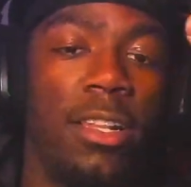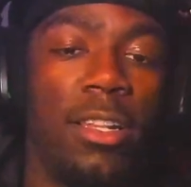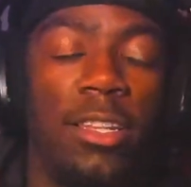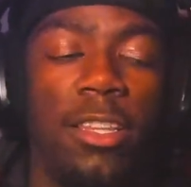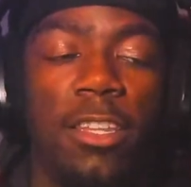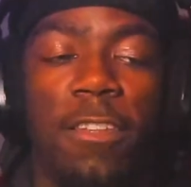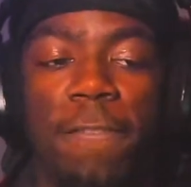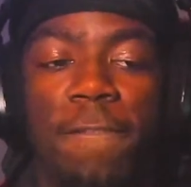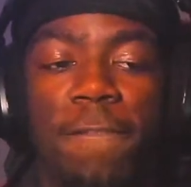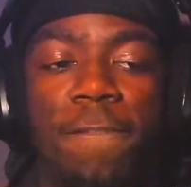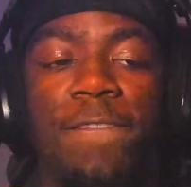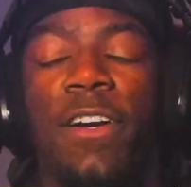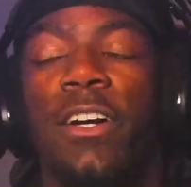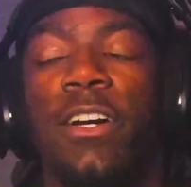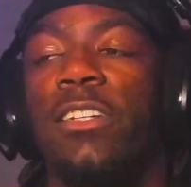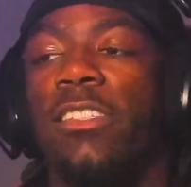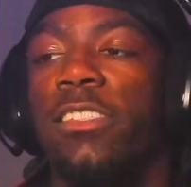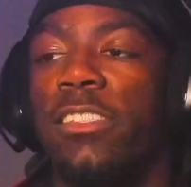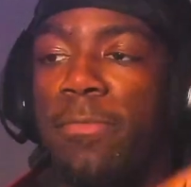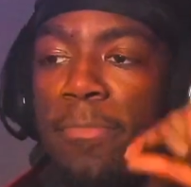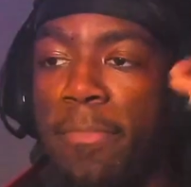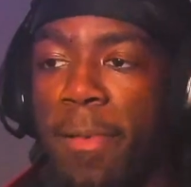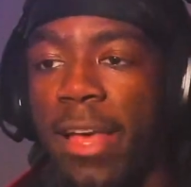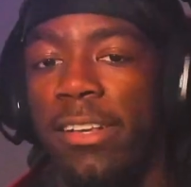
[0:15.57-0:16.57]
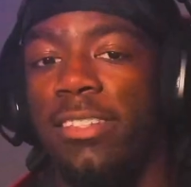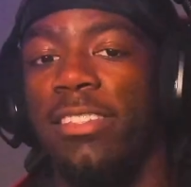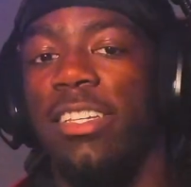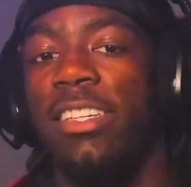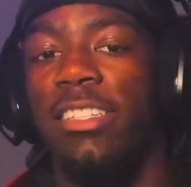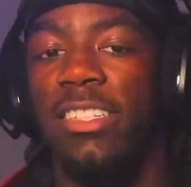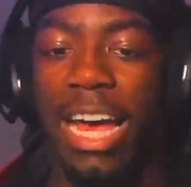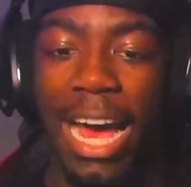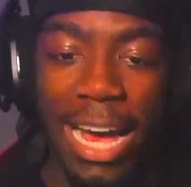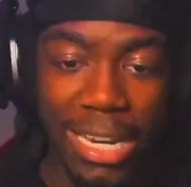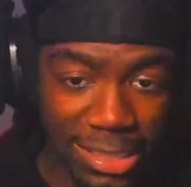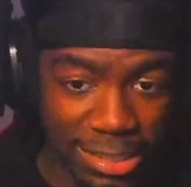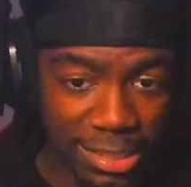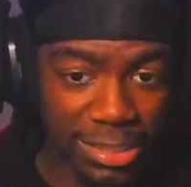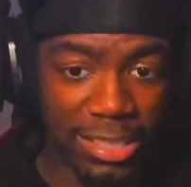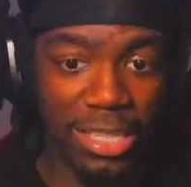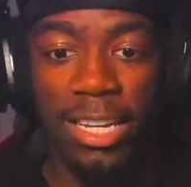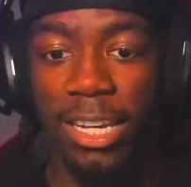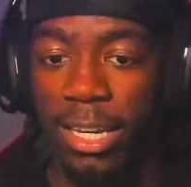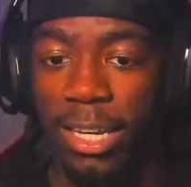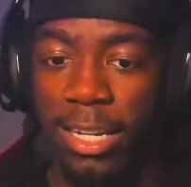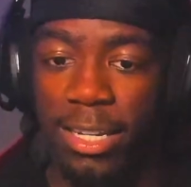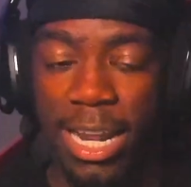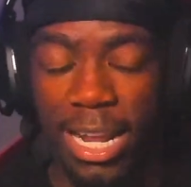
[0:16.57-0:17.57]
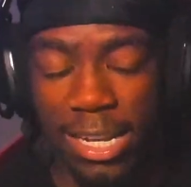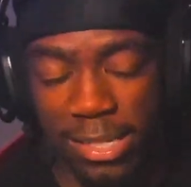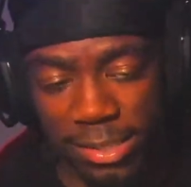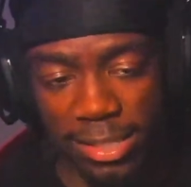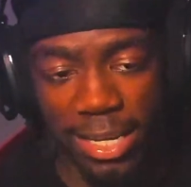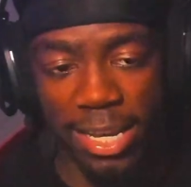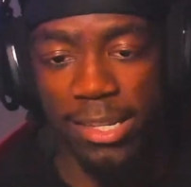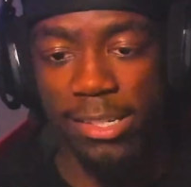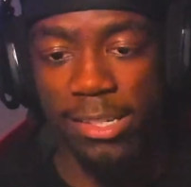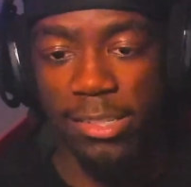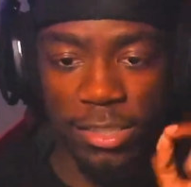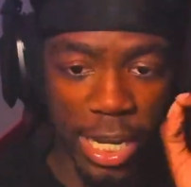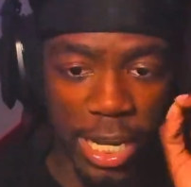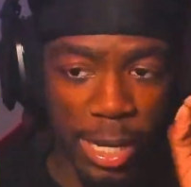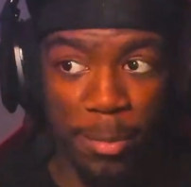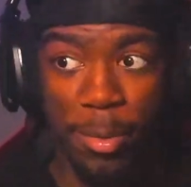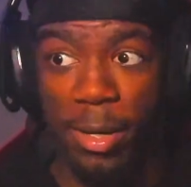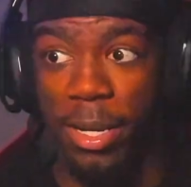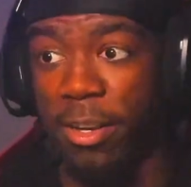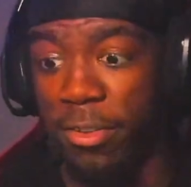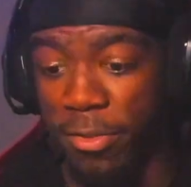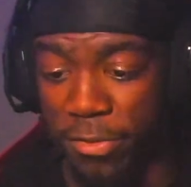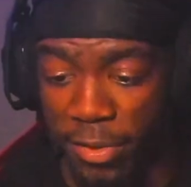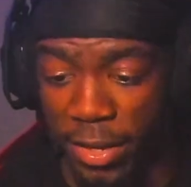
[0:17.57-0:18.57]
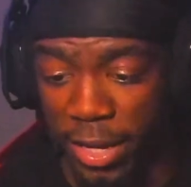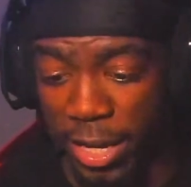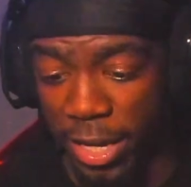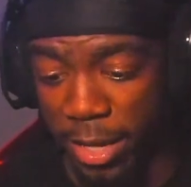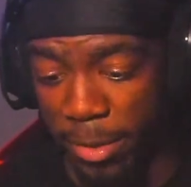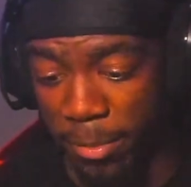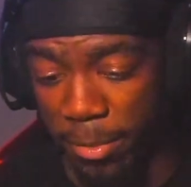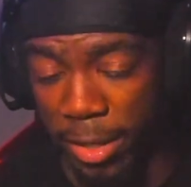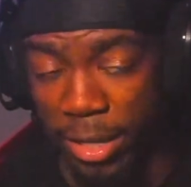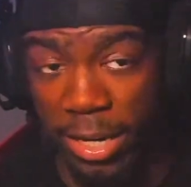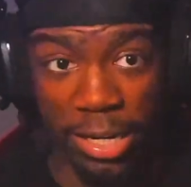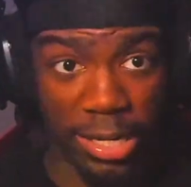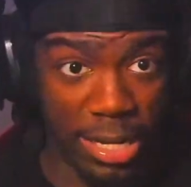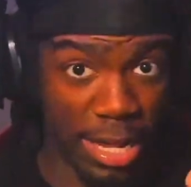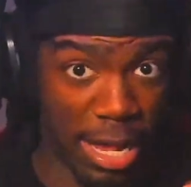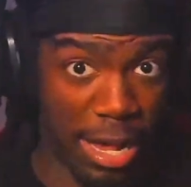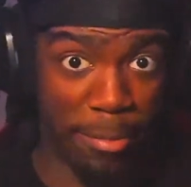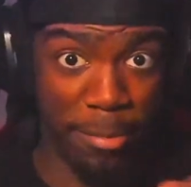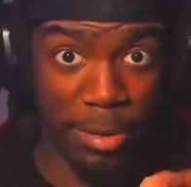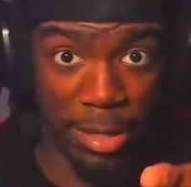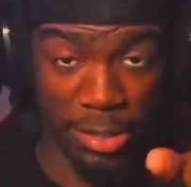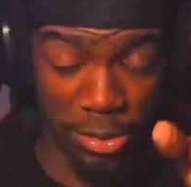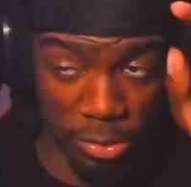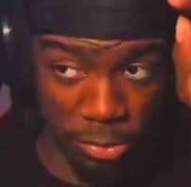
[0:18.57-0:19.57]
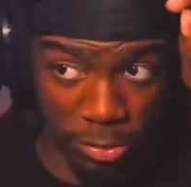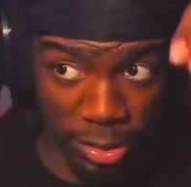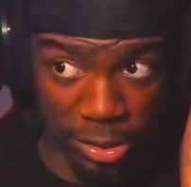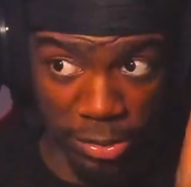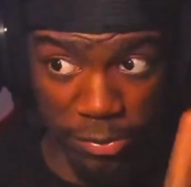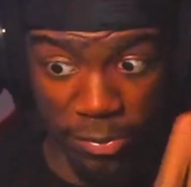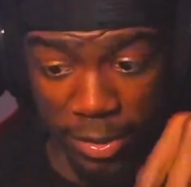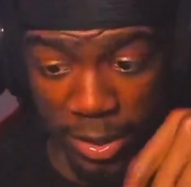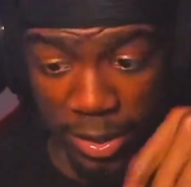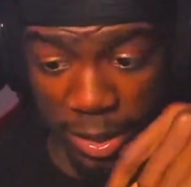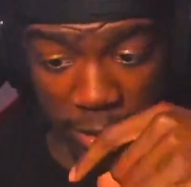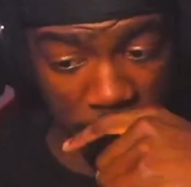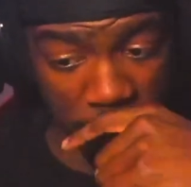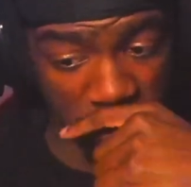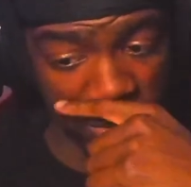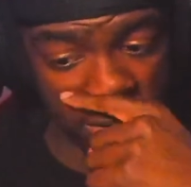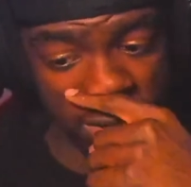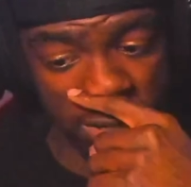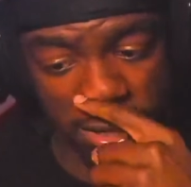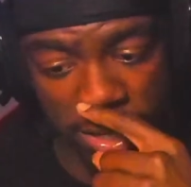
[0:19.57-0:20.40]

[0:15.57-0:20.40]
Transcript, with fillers: the first message I see that says JB and the fam in the comments on this video.